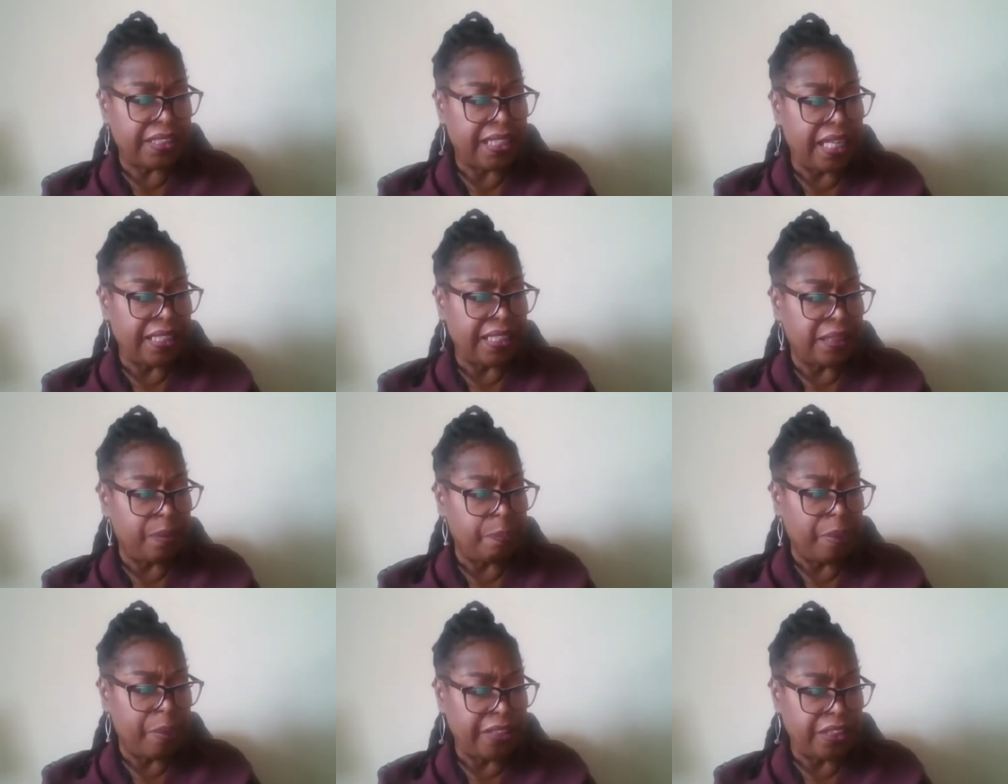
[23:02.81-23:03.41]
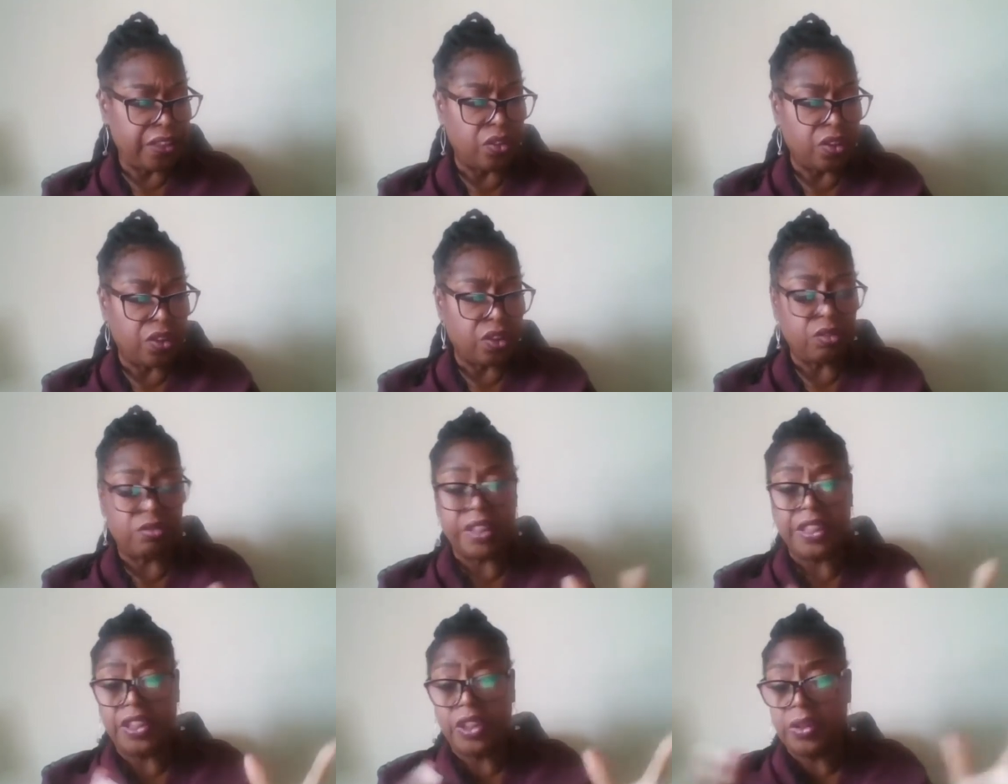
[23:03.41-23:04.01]
as the Pentecostal
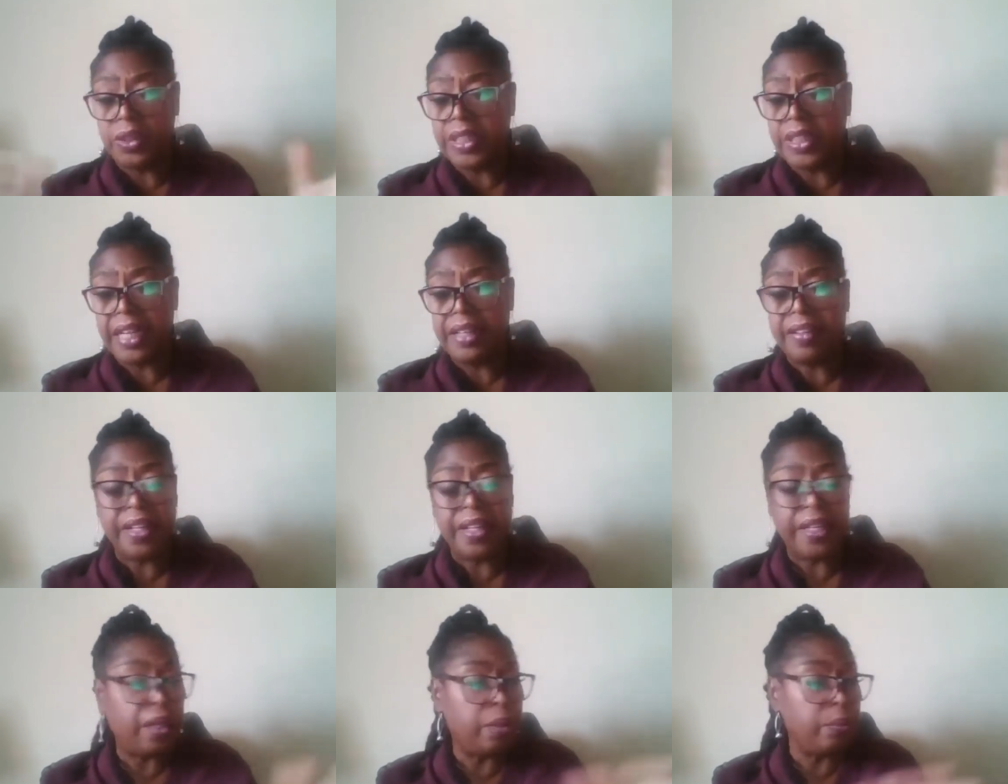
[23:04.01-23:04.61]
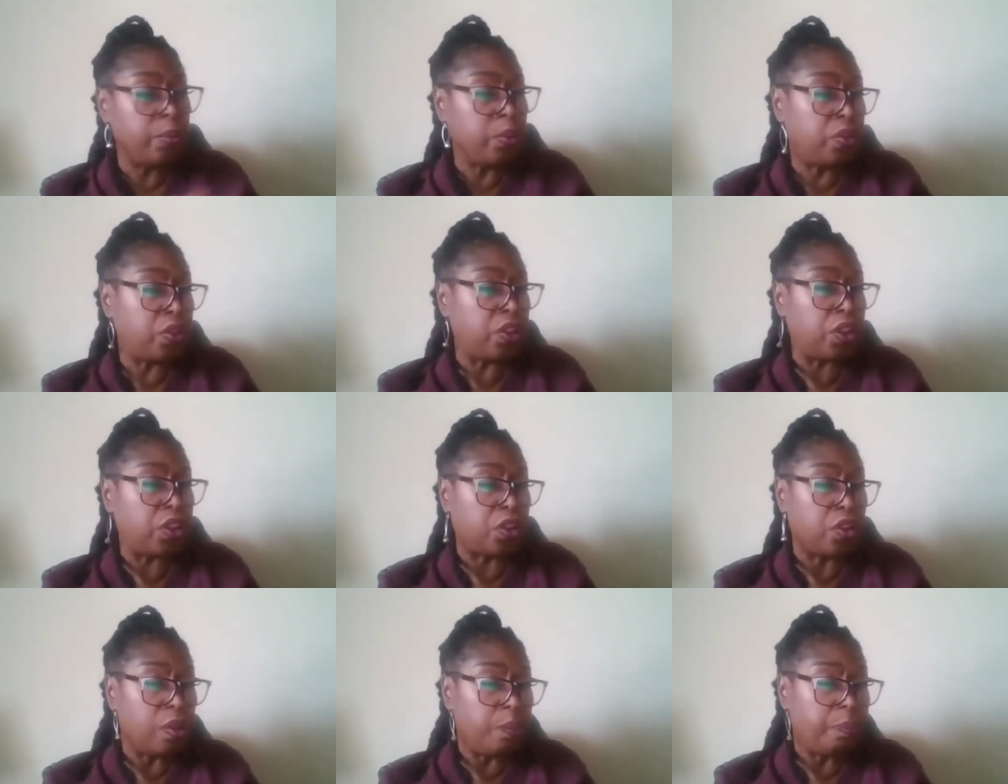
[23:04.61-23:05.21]
Credit Union, and then I will
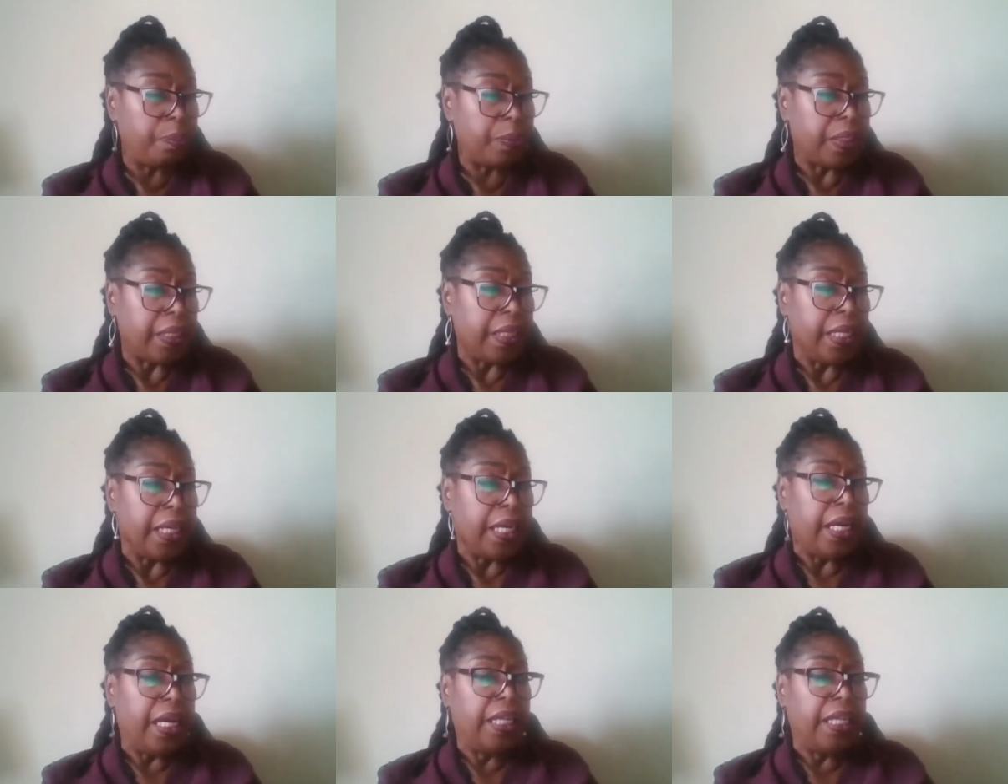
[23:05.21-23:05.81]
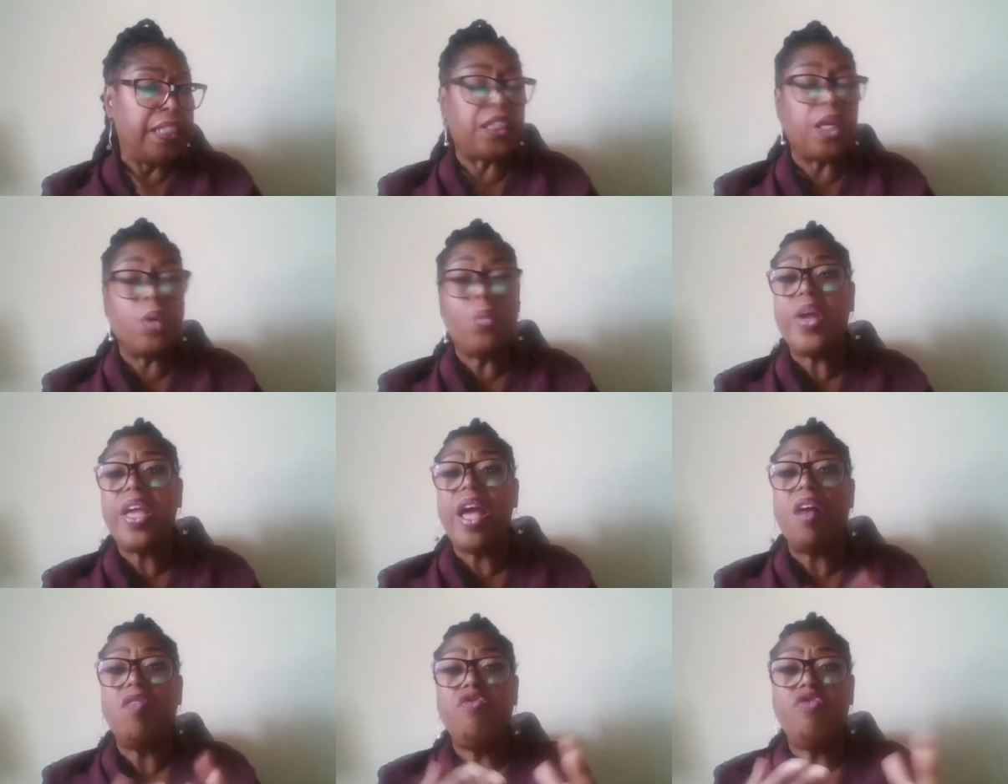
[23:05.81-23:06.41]
stop. So we
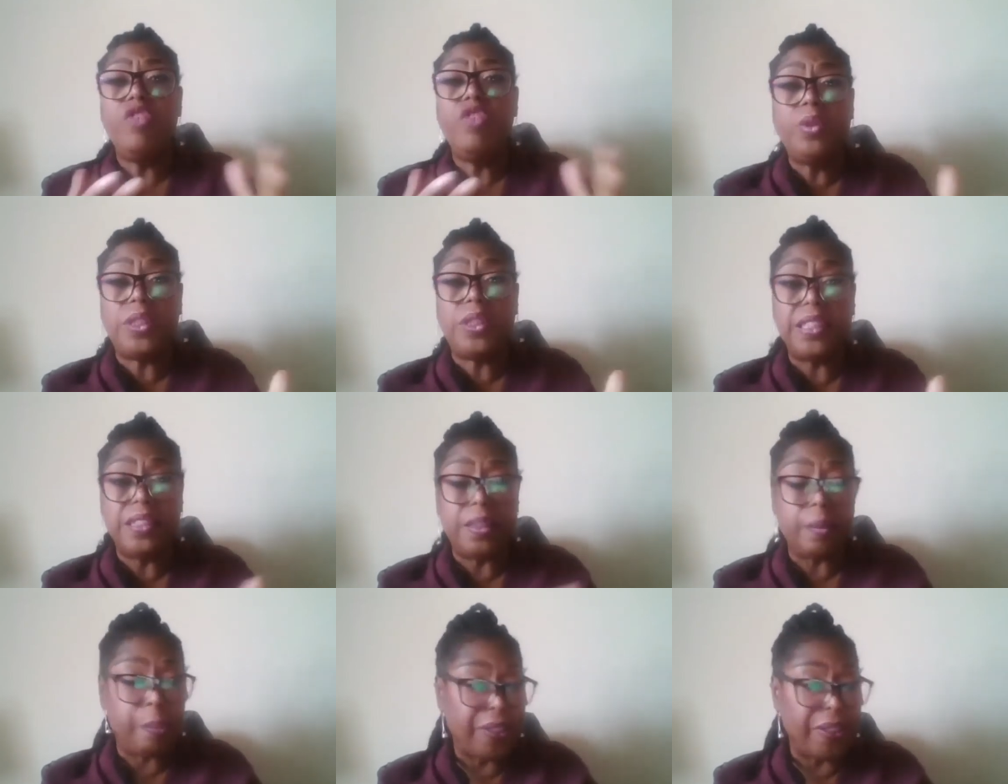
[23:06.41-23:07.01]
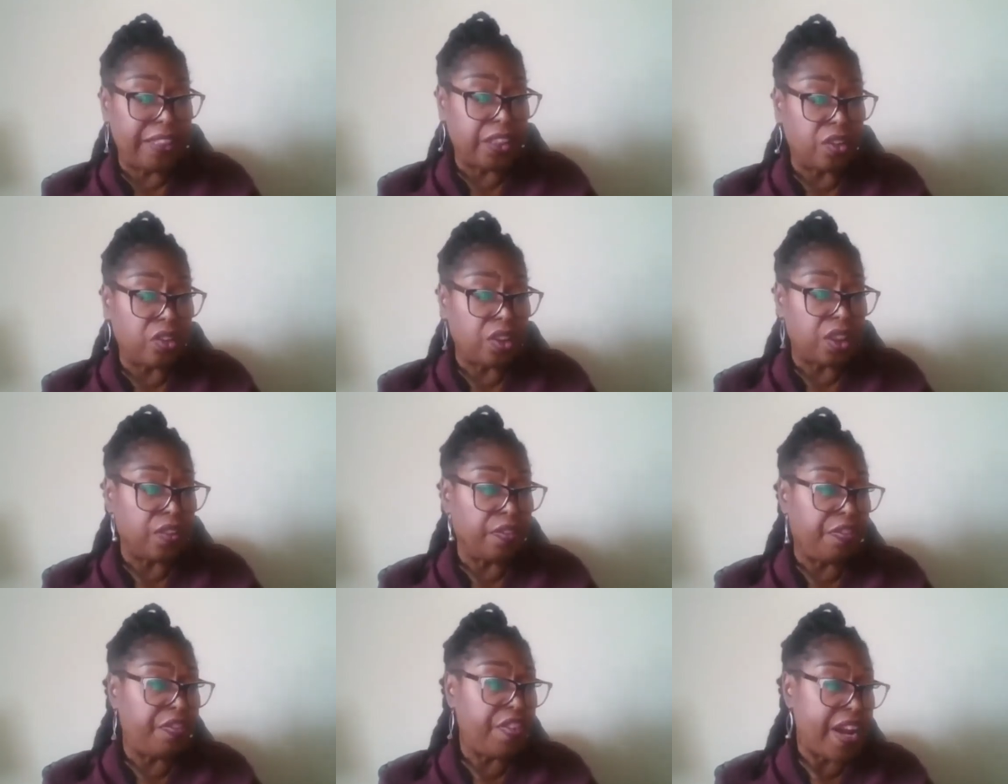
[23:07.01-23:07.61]
are rooted in the Pentecostal
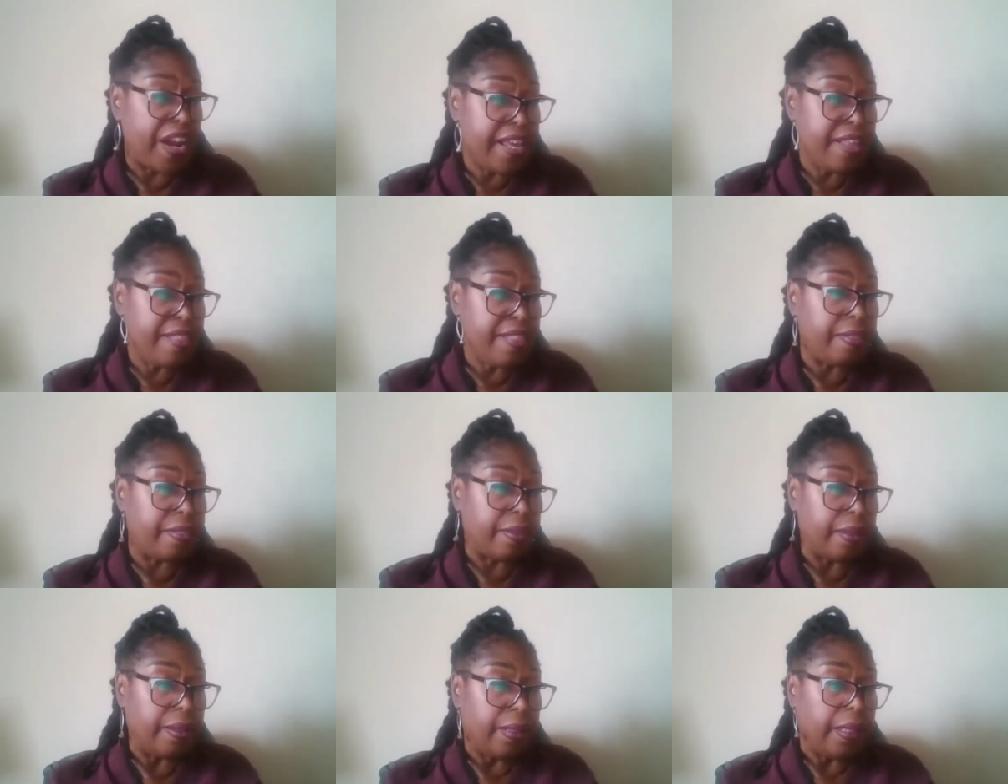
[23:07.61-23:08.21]
faith.